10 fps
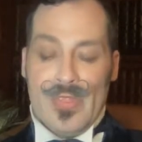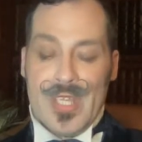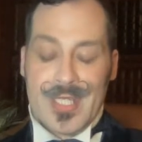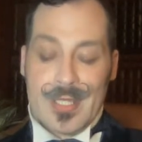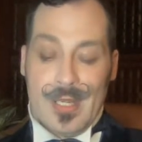
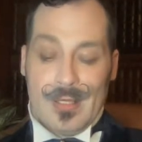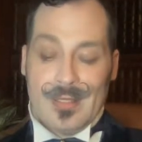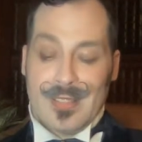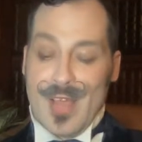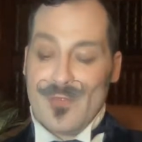This
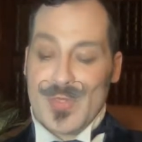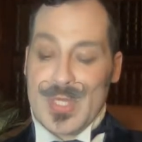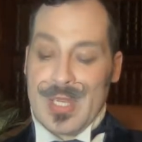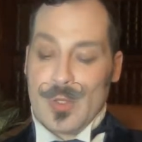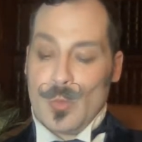
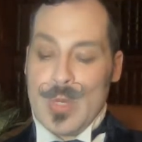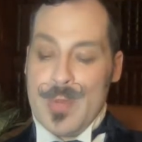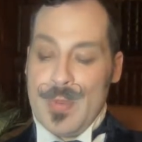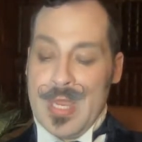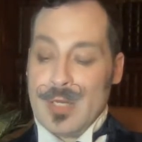lovesick,
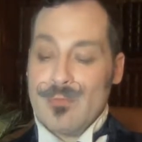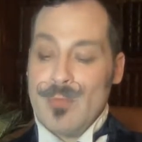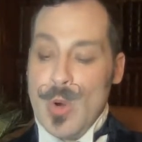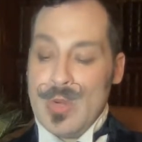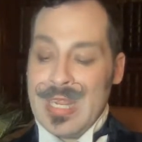weeping, and
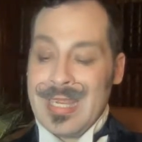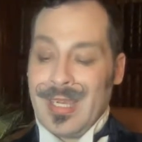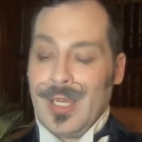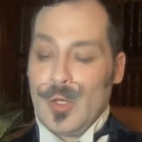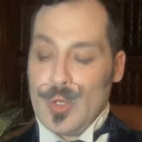moaning
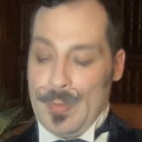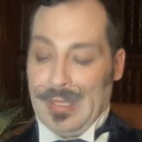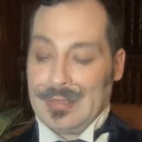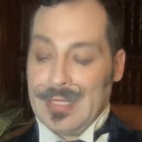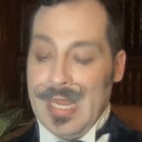
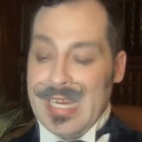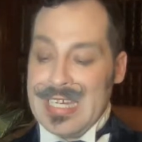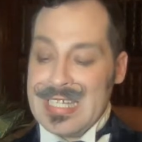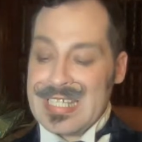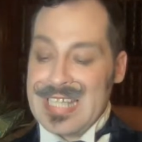incubus,
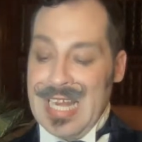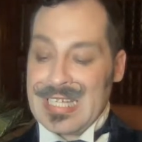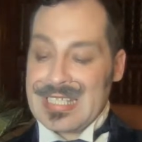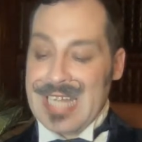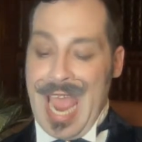
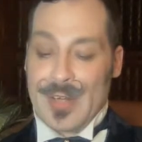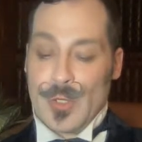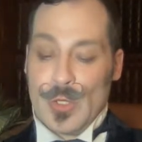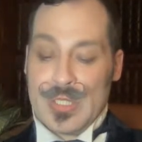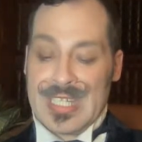incensed at
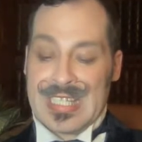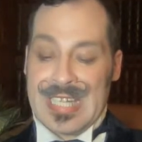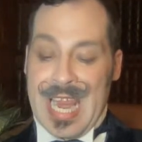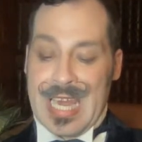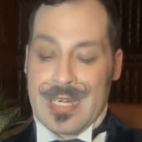her
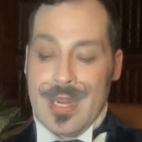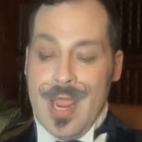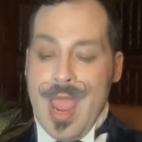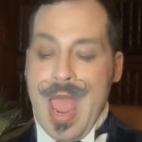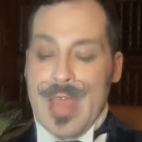disdain,
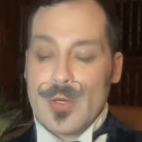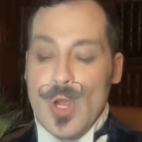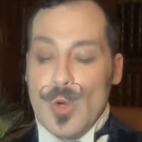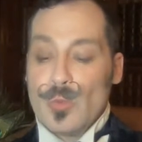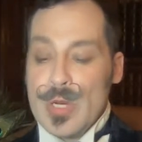had
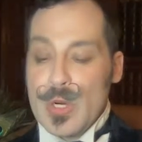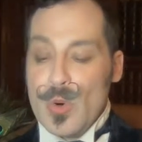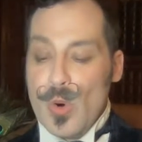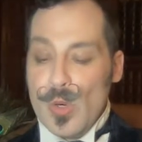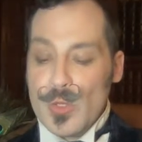
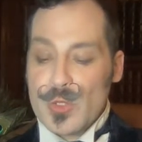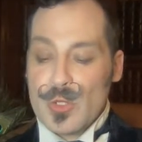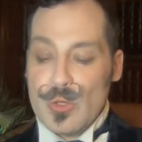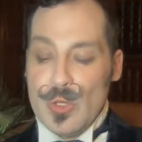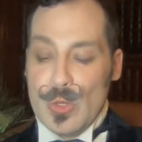recourse
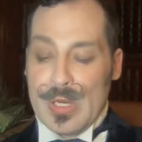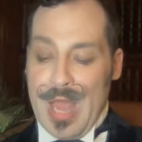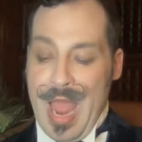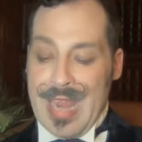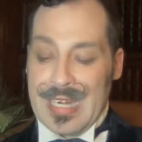to new
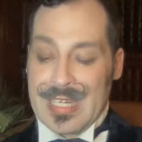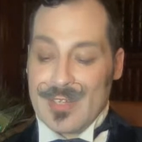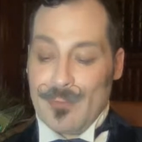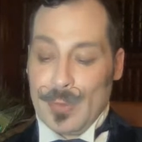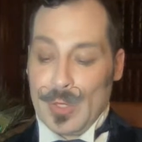
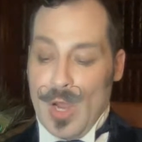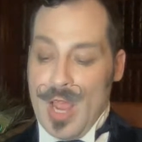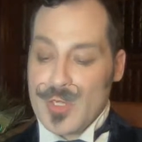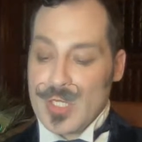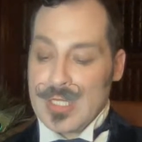kinds of
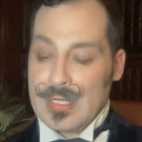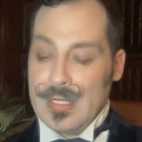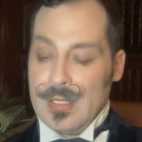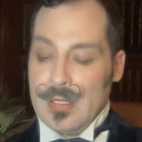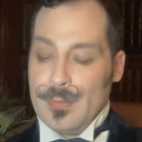precaution,
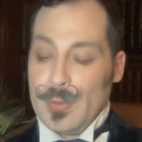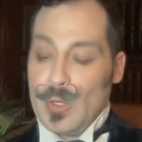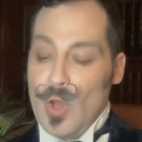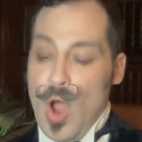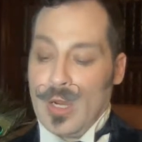
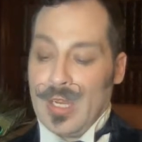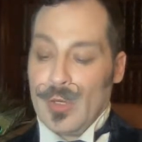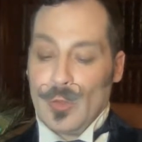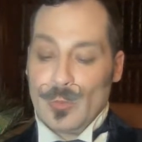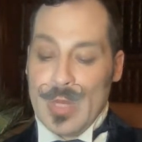prolonging
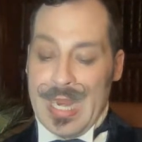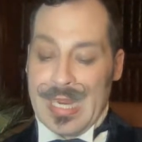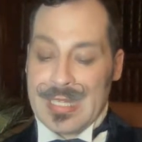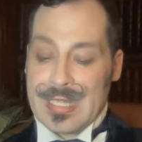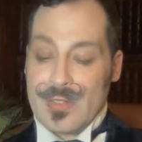her
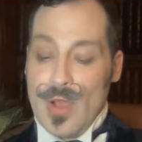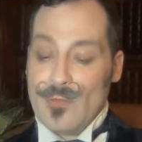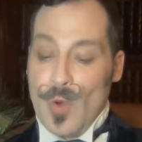rings and